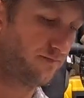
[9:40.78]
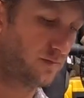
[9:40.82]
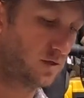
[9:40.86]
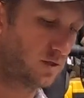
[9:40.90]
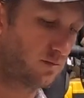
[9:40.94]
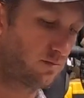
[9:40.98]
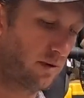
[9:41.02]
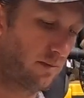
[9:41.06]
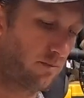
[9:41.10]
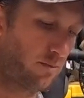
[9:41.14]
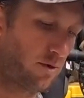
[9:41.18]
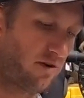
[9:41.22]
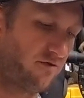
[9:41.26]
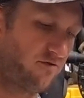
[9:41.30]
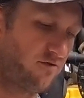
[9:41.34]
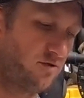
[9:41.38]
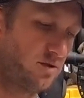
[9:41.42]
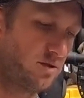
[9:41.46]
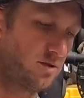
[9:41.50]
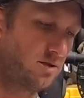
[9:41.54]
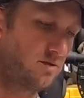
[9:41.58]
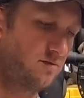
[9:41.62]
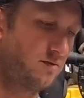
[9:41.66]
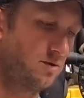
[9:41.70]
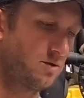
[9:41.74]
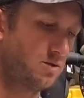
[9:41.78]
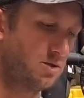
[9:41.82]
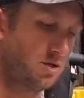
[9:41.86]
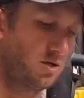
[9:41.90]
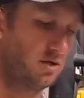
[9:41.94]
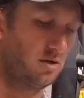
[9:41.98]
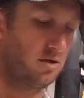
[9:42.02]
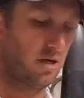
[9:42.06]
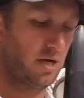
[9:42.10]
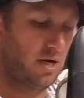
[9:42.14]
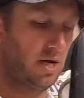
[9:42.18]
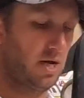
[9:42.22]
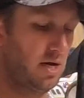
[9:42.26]
It's my preference. Feels good
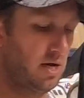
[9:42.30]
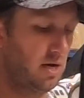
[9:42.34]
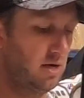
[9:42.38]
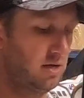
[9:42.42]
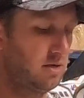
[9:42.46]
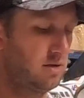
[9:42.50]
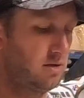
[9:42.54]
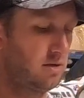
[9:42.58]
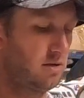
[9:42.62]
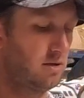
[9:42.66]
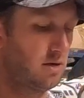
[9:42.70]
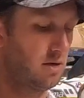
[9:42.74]
in the hand.